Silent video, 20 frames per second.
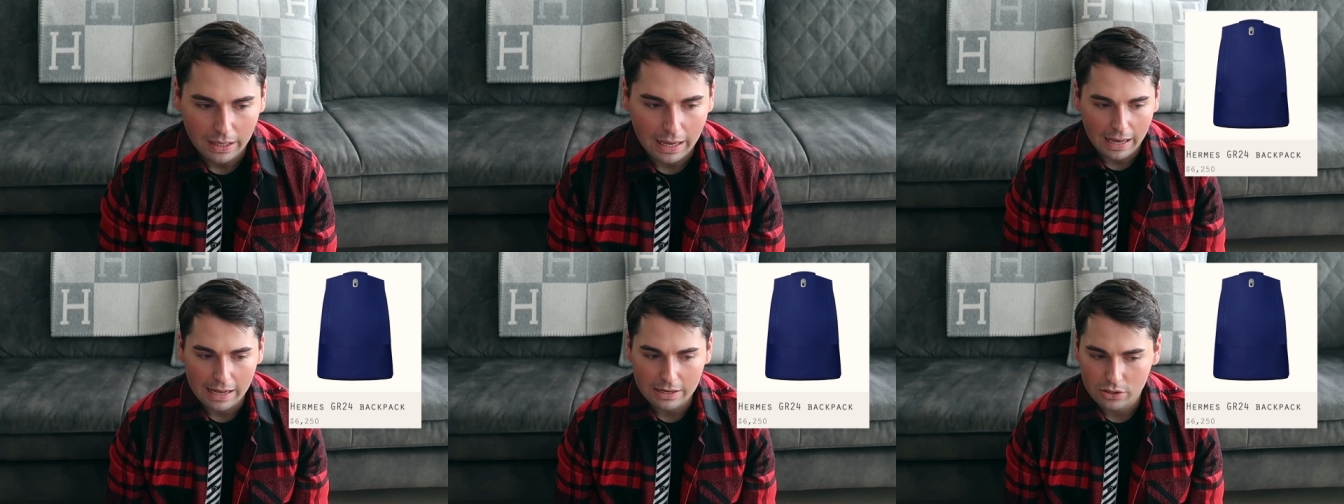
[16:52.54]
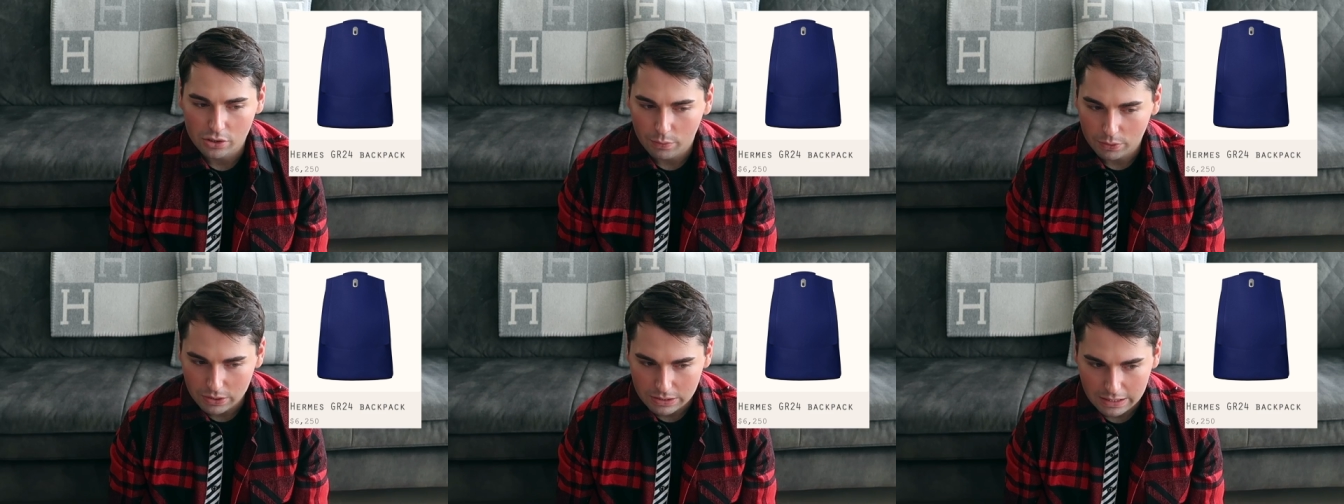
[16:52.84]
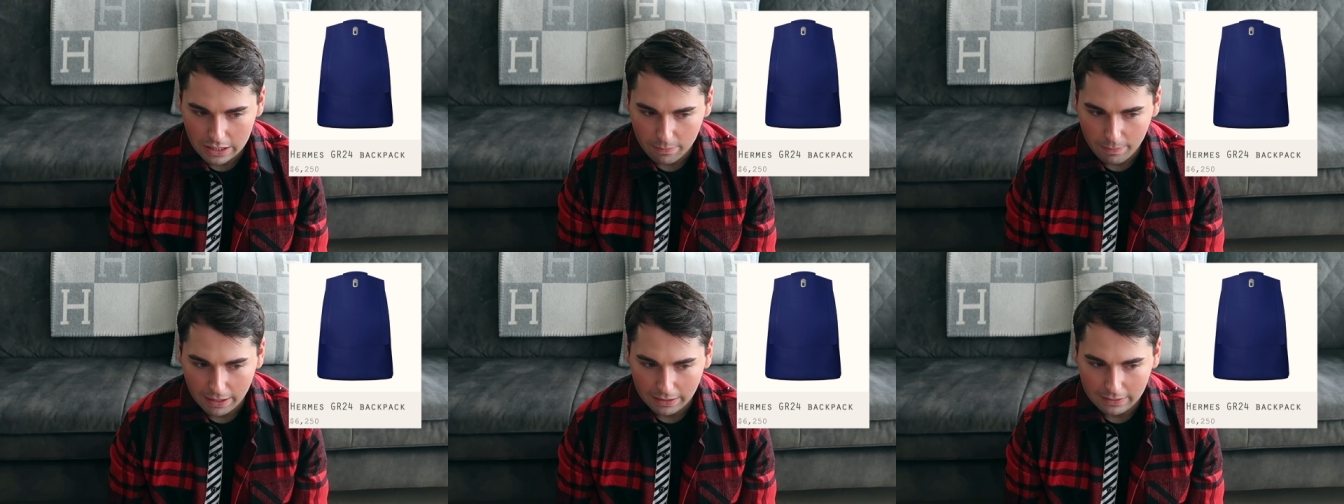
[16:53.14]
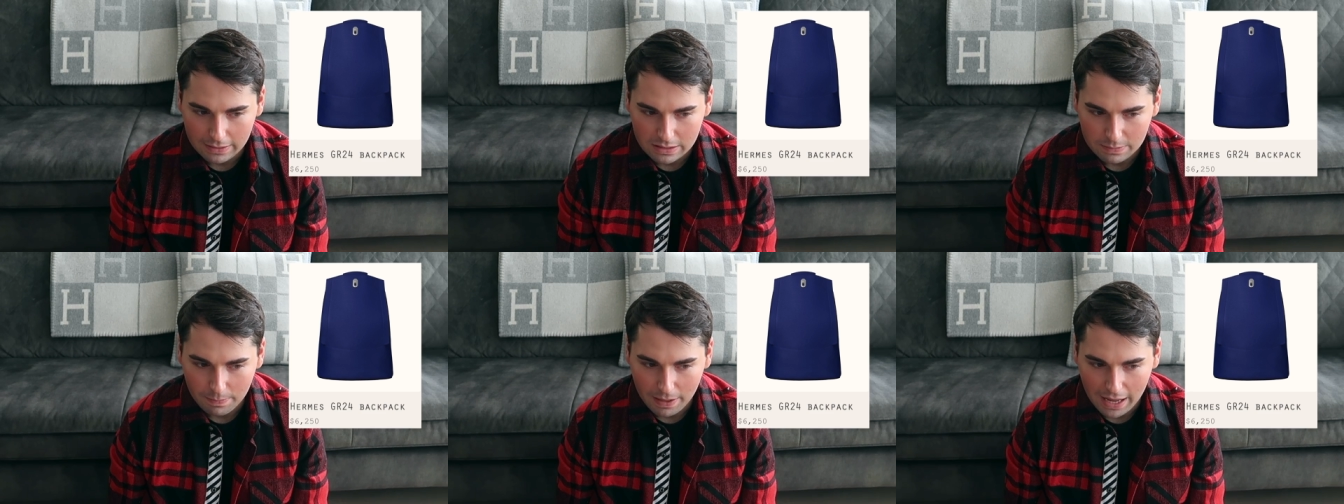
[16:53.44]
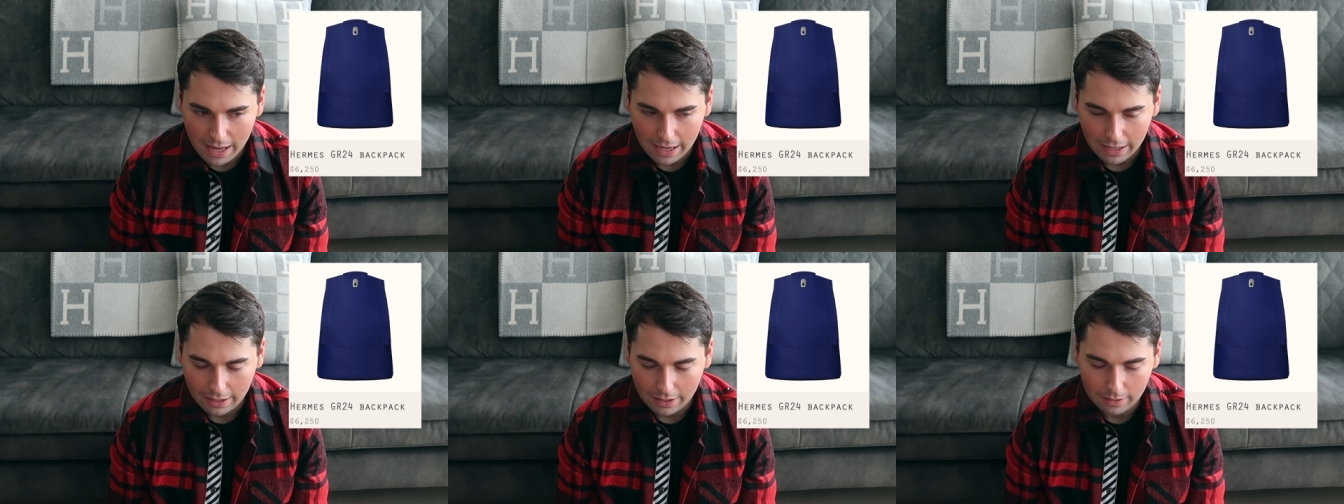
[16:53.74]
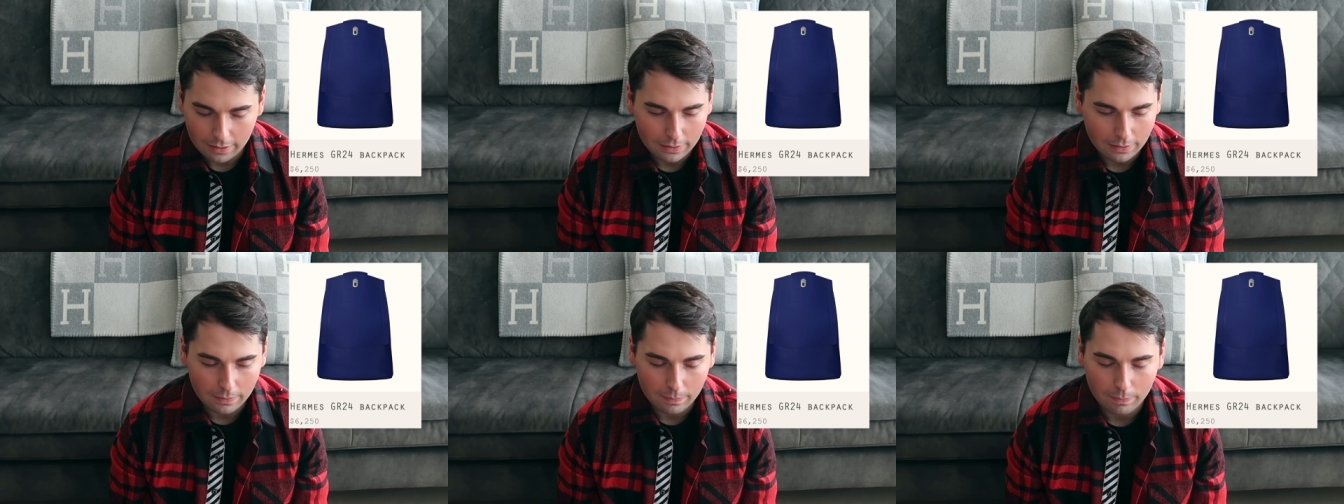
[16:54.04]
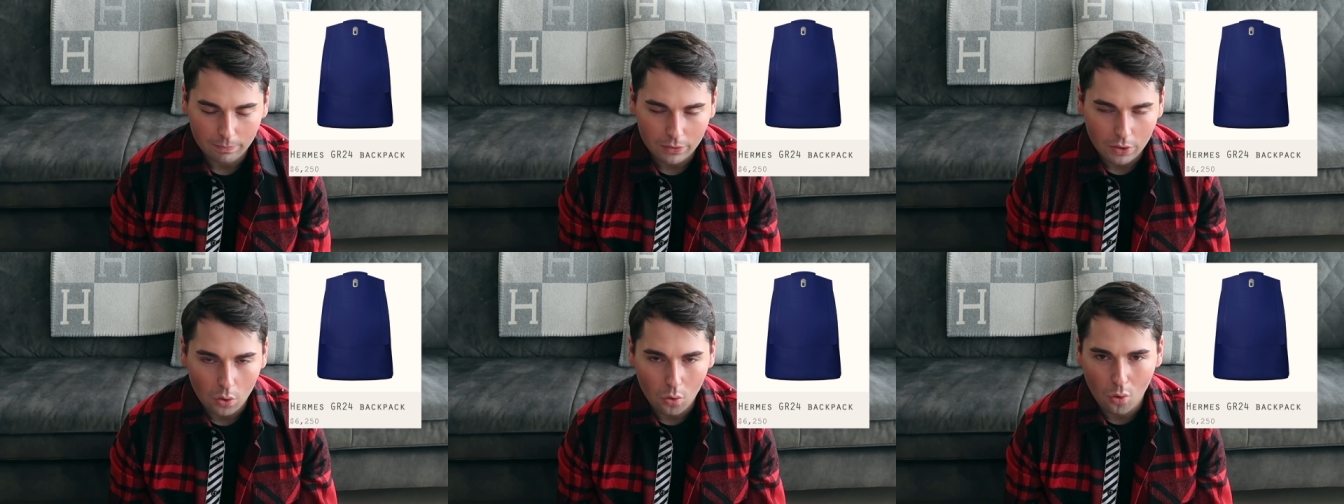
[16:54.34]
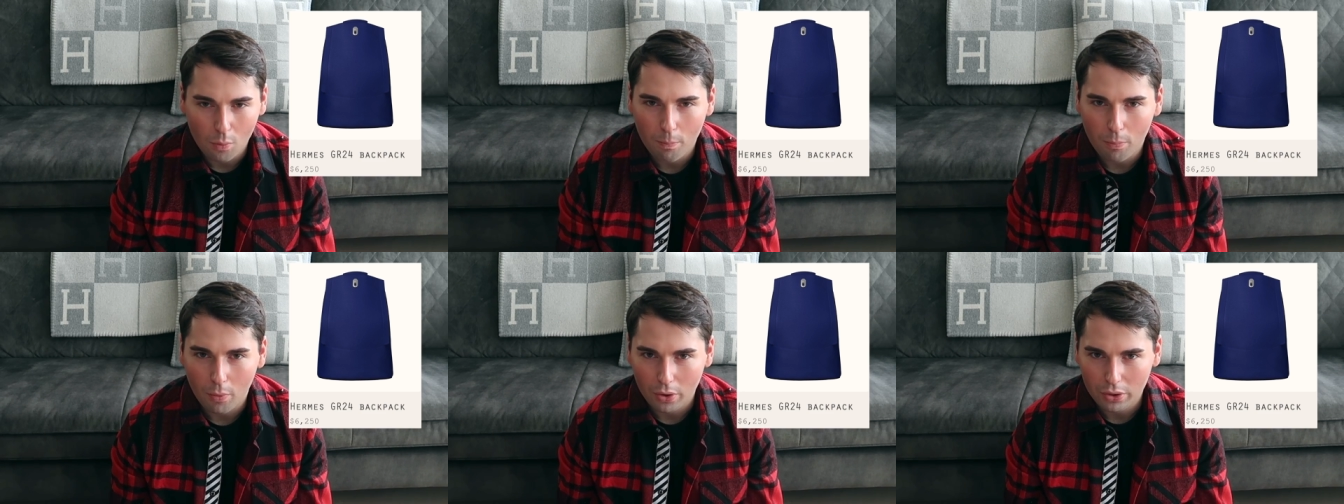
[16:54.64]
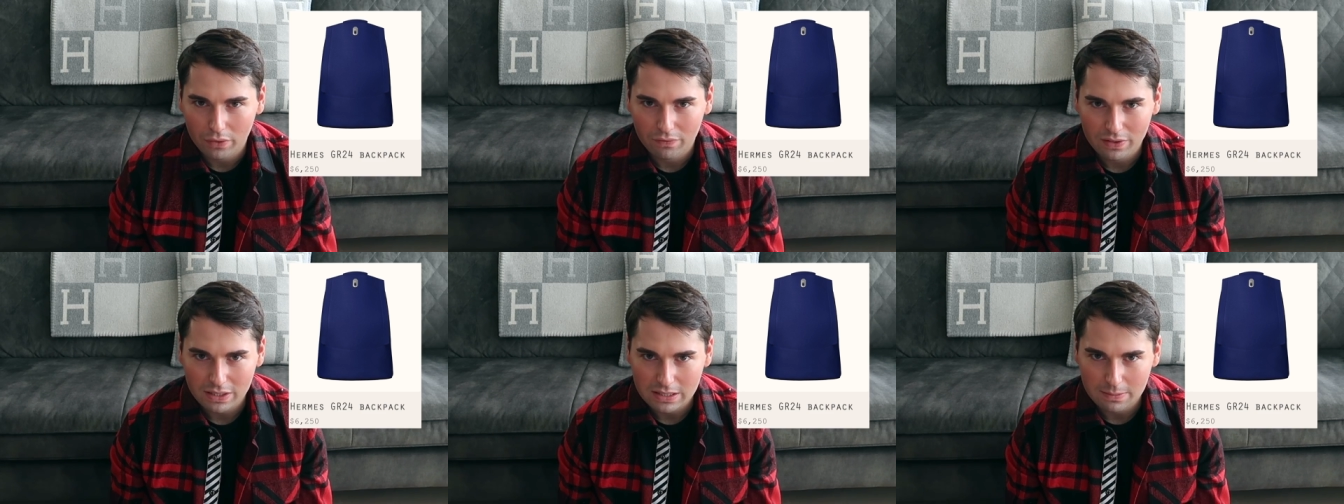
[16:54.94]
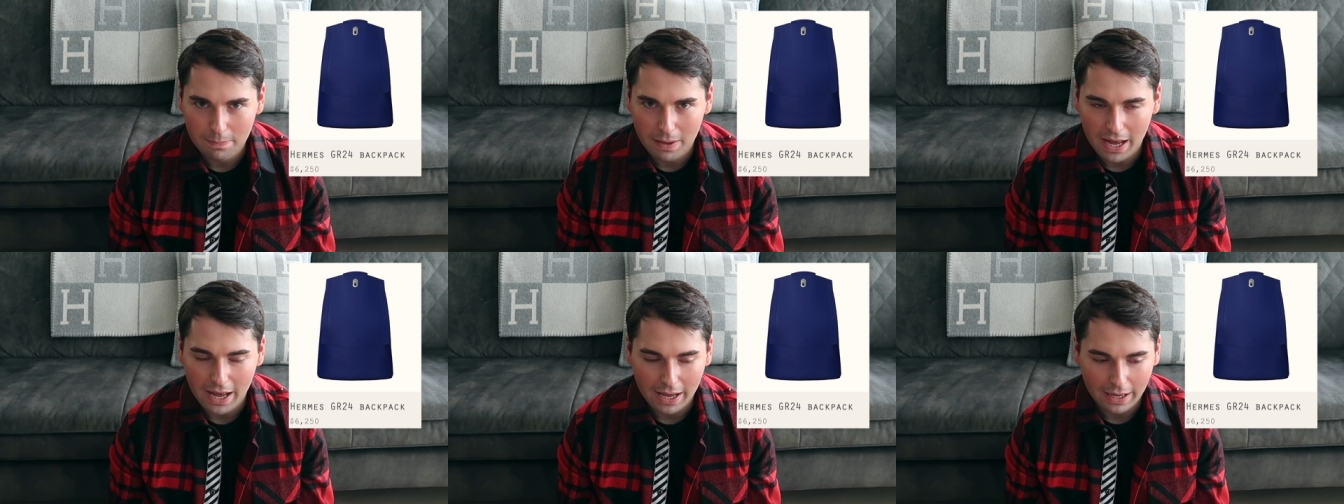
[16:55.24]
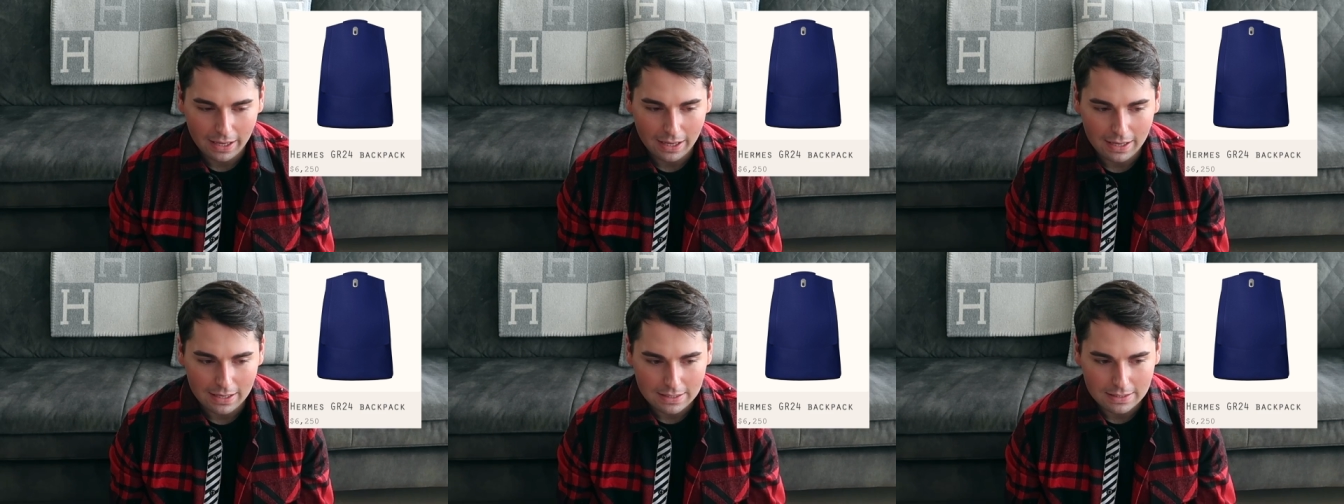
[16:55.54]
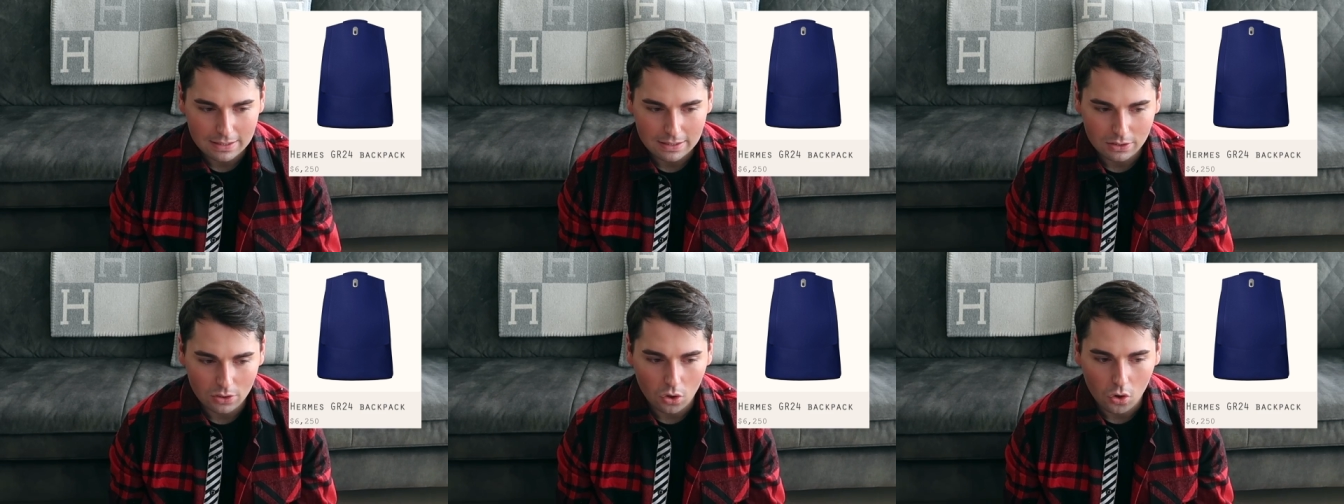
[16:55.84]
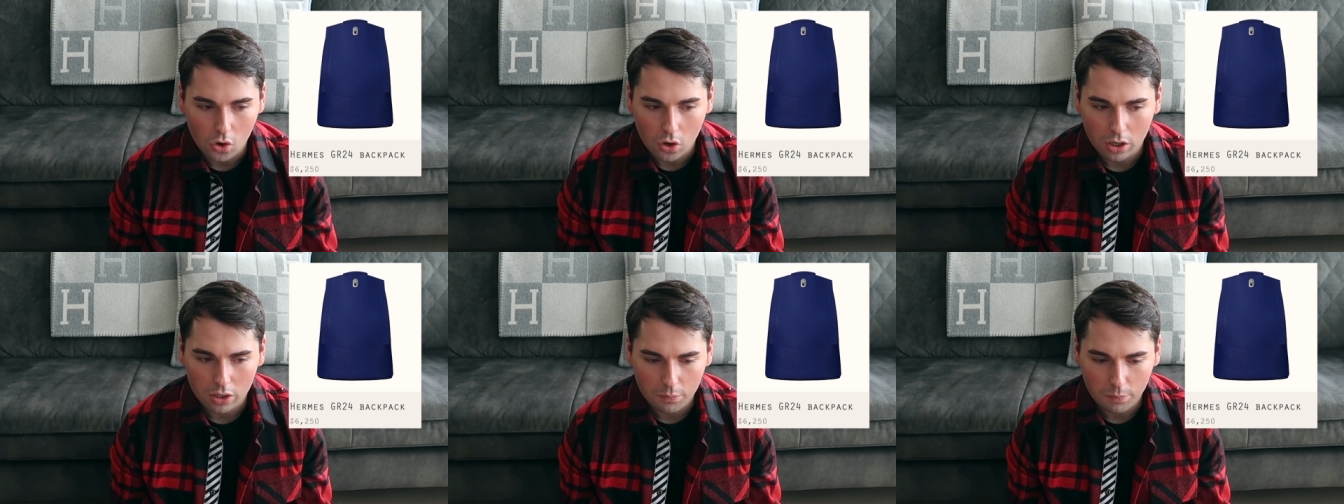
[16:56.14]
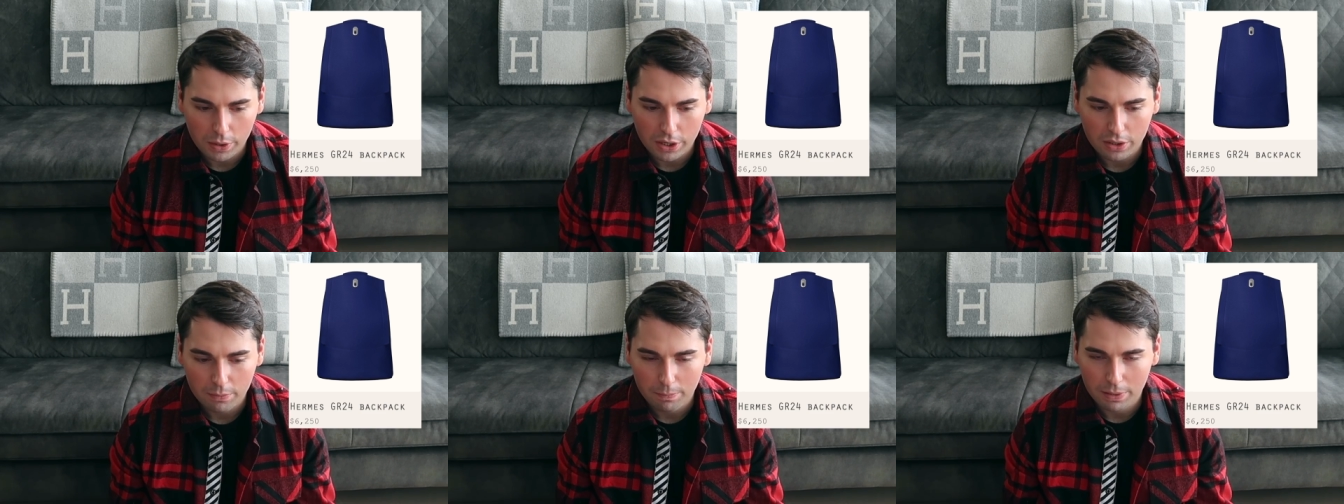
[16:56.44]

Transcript: I don't know what to say about this bag. The whole point of this bag is the hardware,